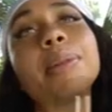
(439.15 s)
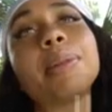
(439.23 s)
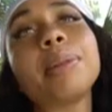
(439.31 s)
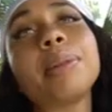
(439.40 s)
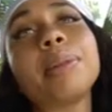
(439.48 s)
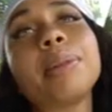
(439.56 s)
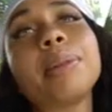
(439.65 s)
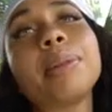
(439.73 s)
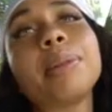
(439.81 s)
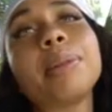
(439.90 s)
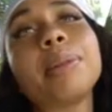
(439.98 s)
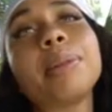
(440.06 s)

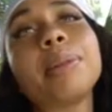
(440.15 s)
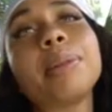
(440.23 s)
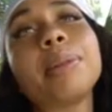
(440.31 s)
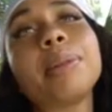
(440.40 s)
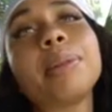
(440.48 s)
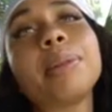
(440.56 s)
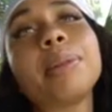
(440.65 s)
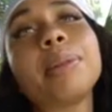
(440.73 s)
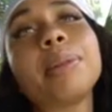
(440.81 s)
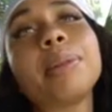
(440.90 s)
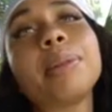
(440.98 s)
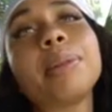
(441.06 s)

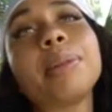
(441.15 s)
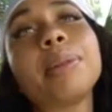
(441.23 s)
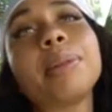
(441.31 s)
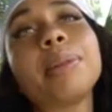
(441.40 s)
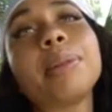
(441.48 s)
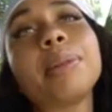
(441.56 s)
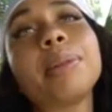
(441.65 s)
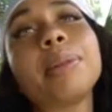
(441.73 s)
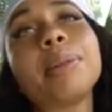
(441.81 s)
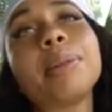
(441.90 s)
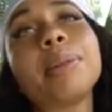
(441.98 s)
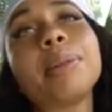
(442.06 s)

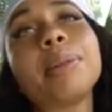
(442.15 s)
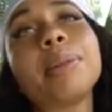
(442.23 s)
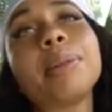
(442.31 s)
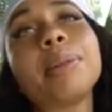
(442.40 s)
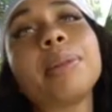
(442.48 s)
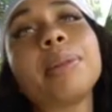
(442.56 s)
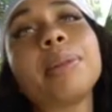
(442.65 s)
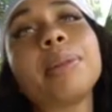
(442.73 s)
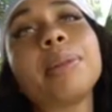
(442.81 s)
This person isn't speaking.